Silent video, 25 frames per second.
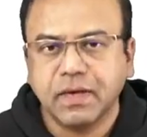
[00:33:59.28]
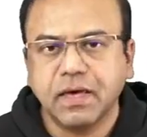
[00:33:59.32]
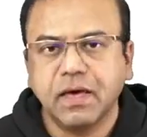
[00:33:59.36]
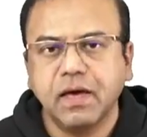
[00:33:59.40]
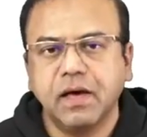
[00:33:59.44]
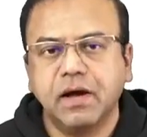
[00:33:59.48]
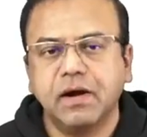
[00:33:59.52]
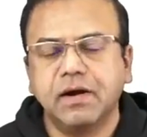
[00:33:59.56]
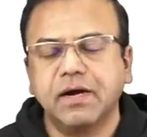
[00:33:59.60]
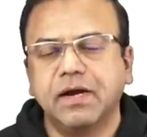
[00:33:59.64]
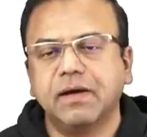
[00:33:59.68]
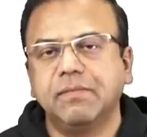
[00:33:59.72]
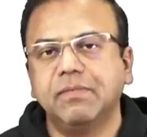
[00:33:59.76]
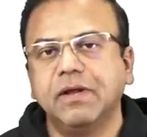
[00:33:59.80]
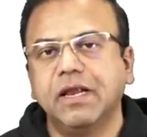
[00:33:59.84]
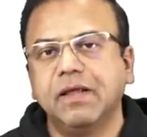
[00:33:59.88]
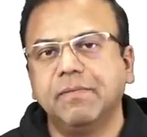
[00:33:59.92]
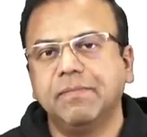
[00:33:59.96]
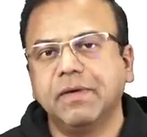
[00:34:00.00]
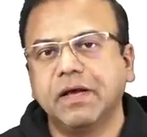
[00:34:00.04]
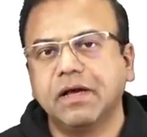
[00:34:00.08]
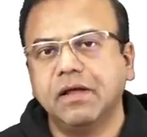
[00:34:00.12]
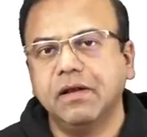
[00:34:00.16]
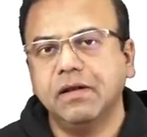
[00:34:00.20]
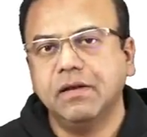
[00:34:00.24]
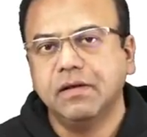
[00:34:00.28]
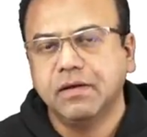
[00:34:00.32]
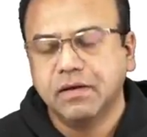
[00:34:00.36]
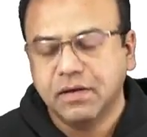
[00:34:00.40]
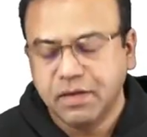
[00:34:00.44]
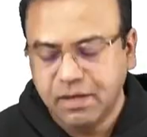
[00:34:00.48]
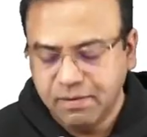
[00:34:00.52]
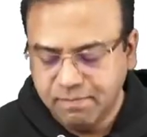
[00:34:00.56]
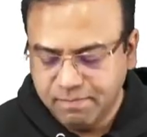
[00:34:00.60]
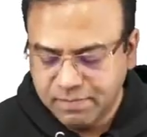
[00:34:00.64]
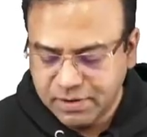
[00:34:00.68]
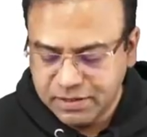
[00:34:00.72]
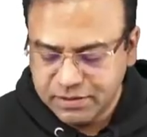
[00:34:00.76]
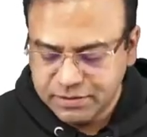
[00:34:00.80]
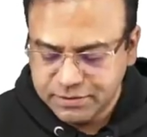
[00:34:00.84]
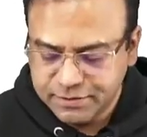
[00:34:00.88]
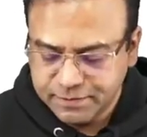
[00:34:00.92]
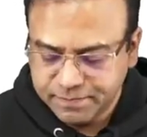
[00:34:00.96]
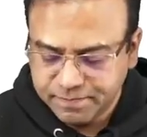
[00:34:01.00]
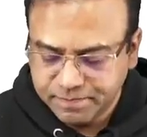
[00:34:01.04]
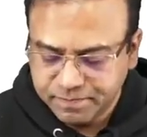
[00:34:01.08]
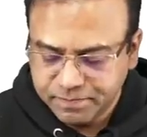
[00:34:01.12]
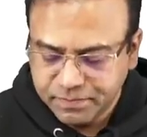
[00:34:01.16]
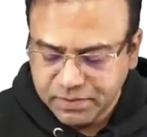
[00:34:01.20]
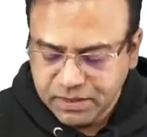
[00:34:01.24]
Okay, a double apical impulse.
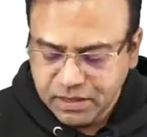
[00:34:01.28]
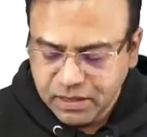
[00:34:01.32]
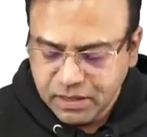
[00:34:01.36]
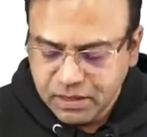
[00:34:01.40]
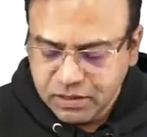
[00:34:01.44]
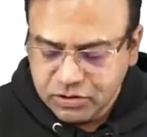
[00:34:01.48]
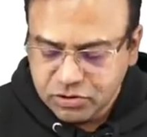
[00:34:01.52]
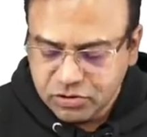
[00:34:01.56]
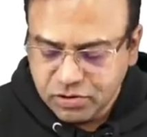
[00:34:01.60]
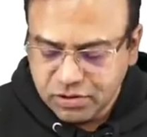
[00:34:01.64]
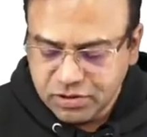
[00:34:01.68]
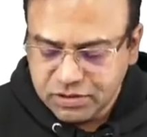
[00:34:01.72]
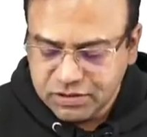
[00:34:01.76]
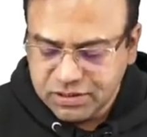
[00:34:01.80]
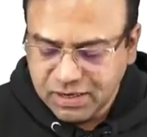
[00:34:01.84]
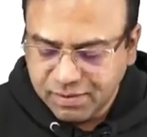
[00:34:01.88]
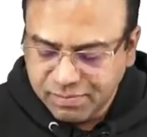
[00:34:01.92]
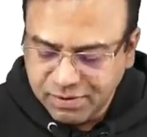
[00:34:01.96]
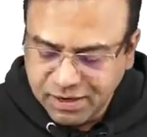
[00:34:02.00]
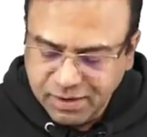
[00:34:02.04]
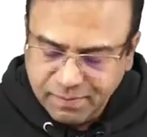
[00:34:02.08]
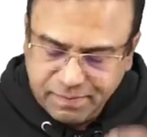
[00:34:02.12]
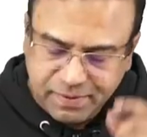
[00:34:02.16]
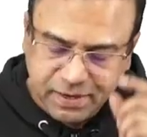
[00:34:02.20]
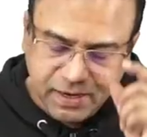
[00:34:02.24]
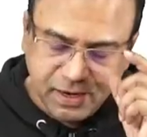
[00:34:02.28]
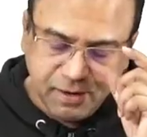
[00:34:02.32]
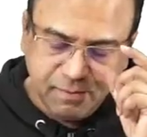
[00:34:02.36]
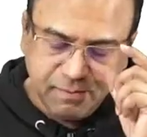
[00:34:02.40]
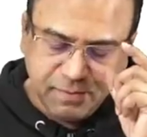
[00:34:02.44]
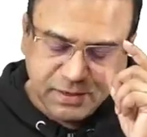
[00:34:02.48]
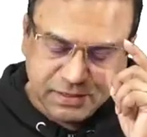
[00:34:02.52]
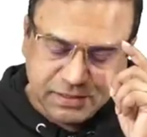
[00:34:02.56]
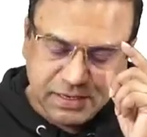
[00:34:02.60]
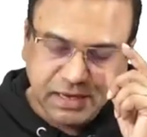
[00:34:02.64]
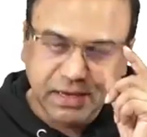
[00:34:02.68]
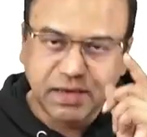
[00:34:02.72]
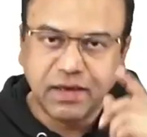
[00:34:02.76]
So this double apical impulse